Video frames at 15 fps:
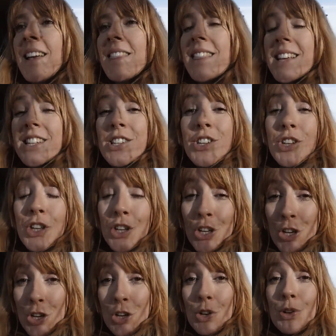this
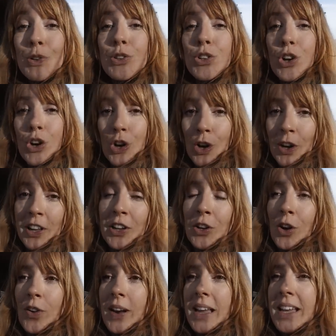huge logging
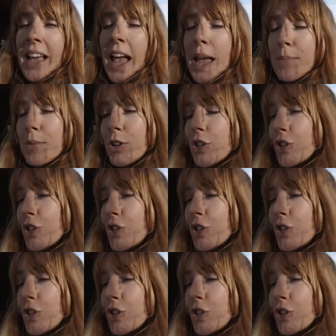lorry came